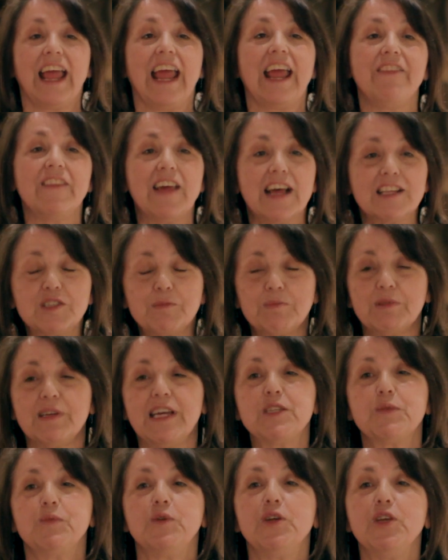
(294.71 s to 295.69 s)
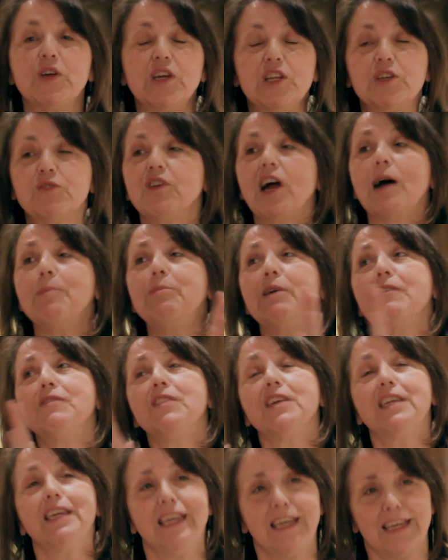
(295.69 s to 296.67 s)
And that's a place where you can drop off
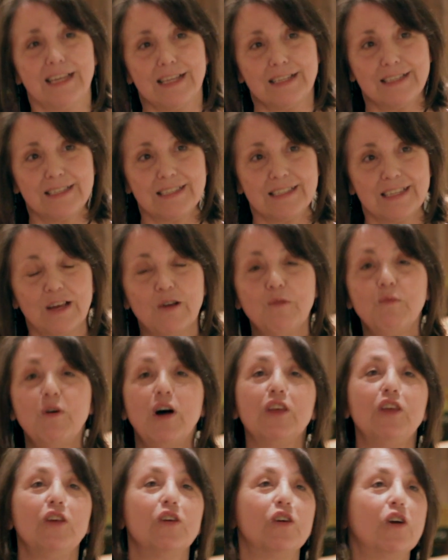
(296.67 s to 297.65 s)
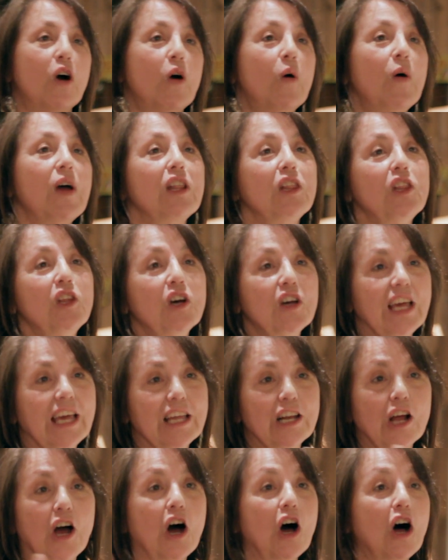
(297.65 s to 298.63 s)
the kids while you go and look
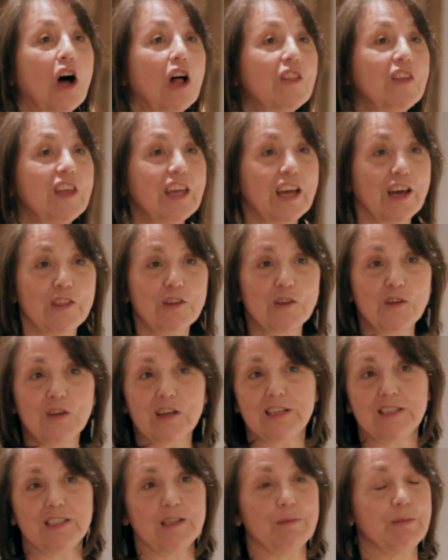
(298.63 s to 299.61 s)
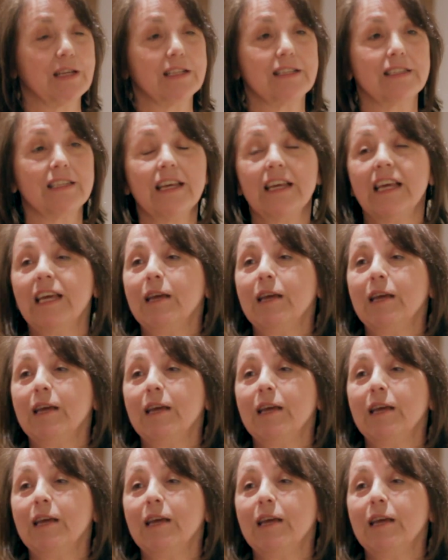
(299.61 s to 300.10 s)
at all the other exhibits.